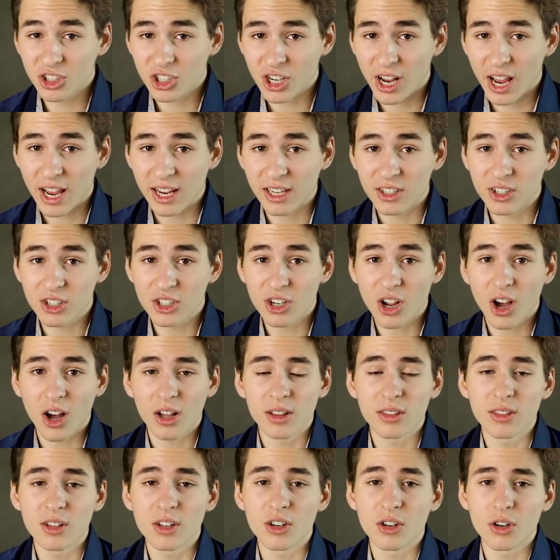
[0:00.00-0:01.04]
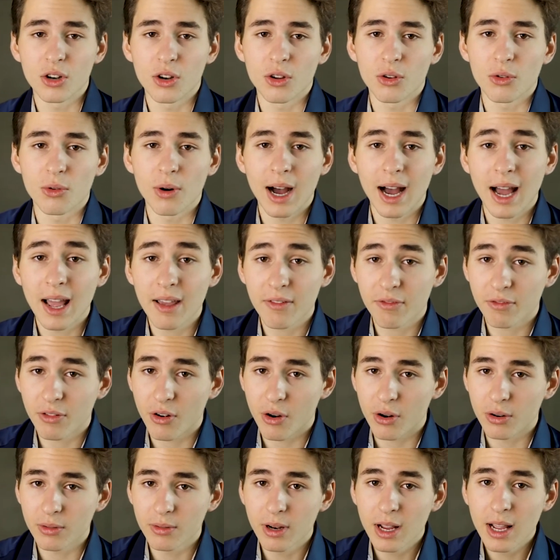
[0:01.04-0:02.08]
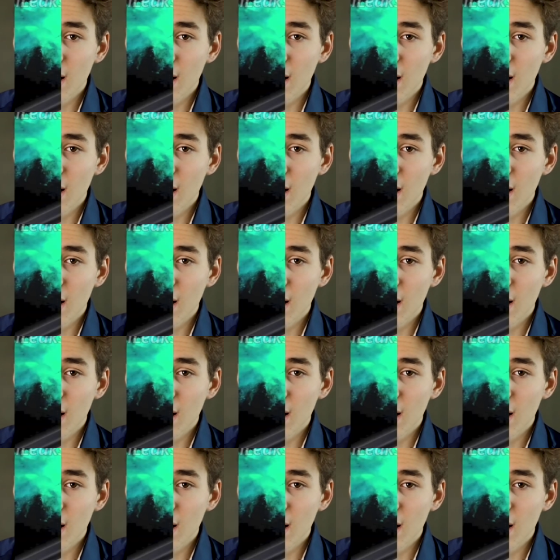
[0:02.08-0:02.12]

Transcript: change on the new iPhone?